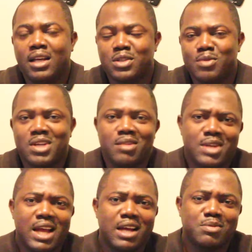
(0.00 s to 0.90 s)
Sometimes
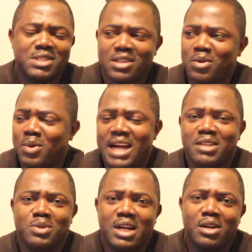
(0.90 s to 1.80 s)
I ask myself, why
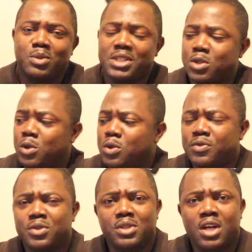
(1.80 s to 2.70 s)
do I always
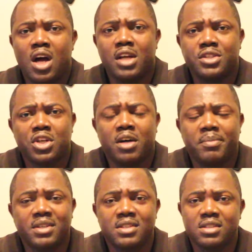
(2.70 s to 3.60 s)
go to the hard
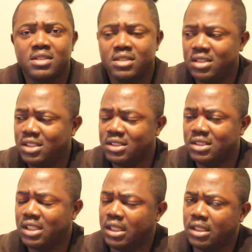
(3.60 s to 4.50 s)
topics
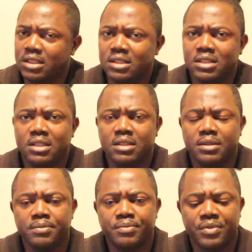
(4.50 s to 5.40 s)
in, uh, in the
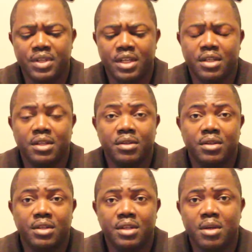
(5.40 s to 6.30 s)
in,
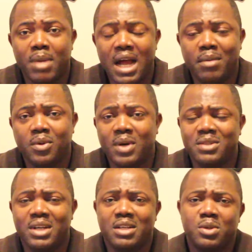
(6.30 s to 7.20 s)
in the Bible? Why
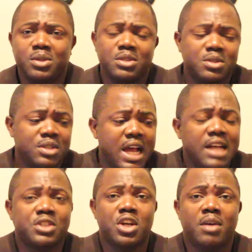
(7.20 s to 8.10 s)
do I go into the
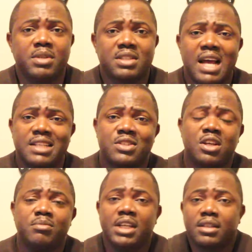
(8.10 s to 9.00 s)
hard topics, hard
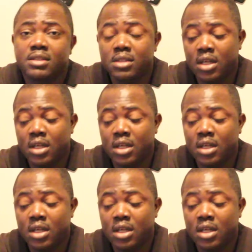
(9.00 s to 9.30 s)
subjects?